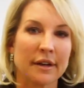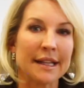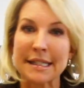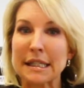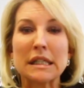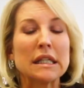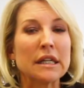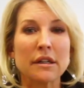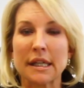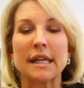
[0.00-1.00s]
That's
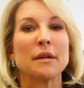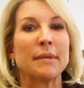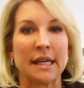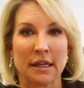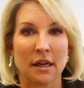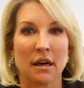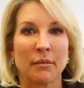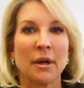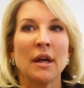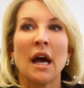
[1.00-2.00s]
clearly going to be
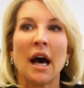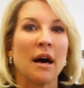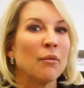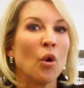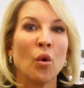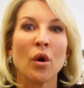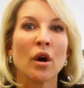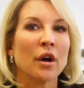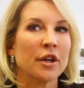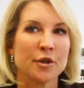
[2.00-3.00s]
income. Um,
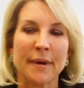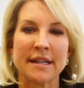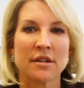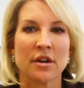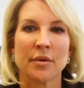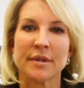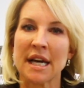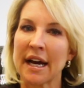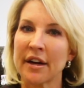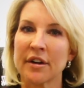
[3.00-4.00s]
or your spouse already
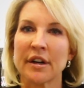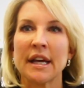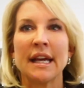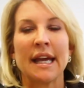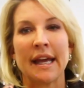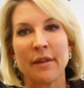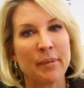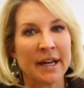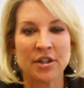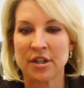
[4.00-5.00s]
retired and the
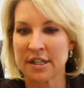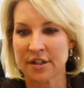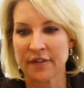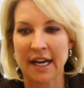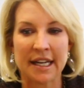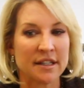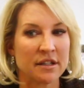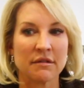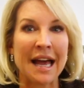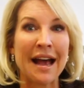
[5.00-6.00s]
pension is divided.
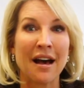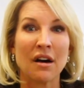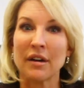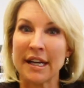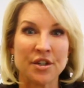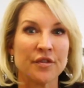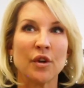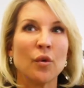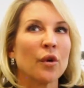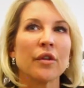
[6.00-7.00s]
So now each of
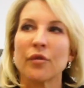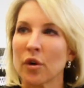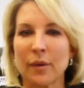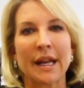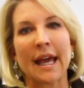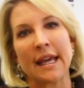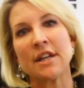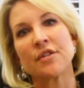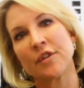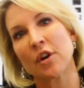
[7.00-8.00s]
you, or the 401k,
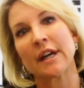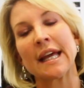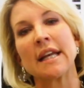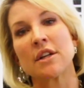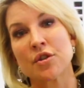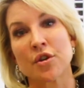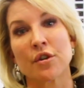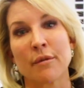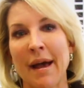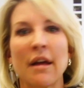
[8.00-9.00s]
each of you are getting a
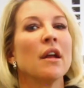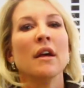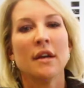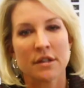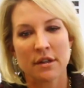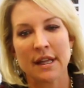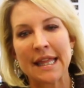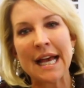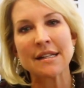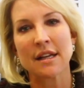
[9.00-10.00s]
certain amount. So
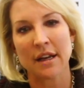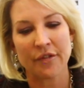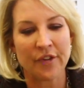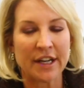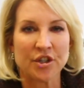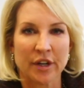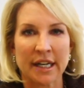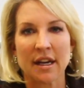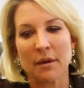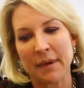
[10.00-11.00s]
then that's going to affect your
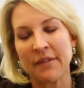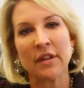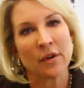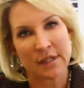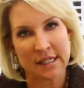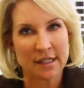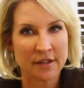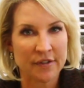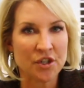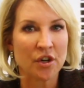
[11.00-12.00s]
income. Even though it's the
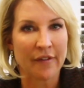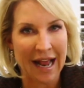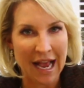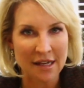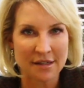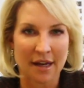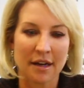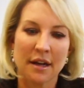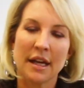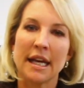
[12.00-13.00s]
division of an
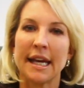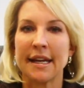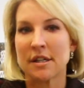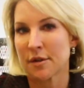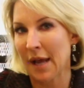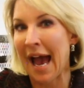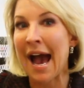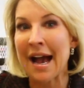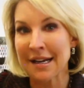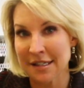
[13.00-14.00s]
asset, it's
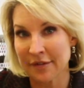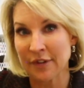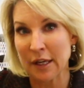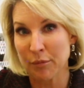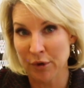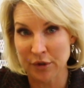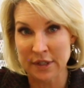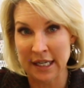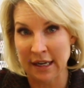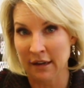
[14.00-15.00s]
actively
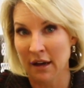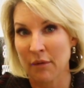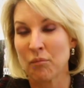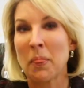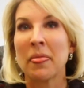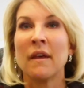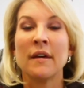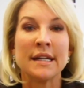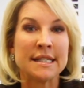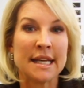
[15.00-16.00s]
producing income.
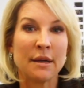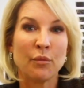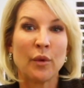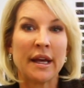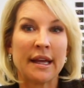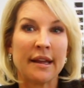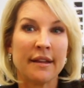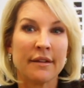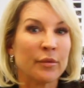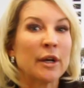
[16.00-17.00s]
Same
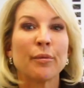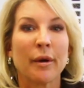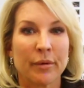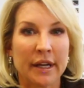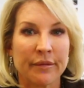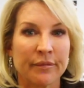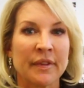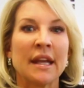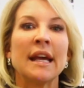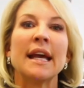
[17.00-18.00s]
with rental property.
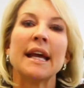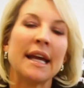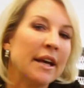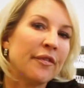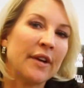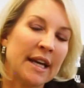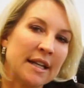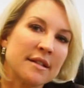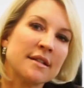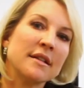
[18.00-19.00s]
If
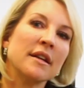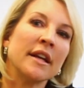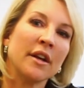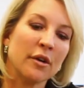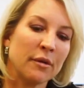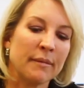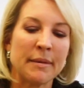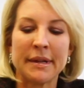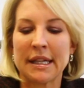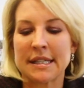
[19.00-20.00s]
it's you know,
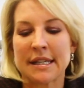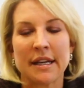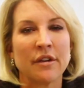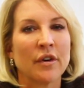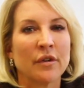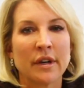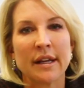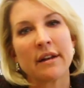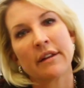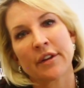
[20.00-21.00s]
maybe let's say you've owned
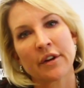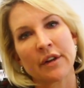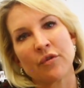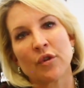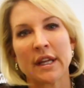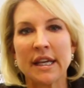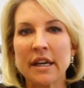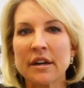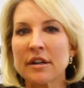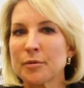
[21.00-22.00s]
it 30, 40
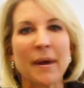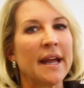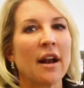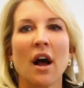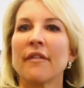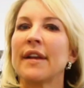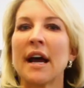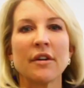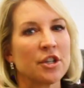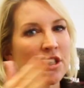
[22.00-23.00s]
years, paid off,
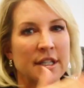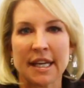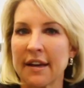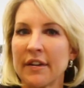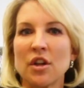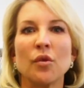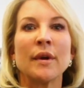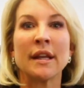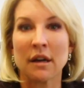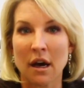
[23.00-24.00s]
now it's just giving you
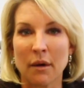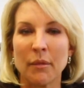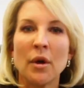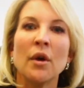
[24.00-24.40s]
income.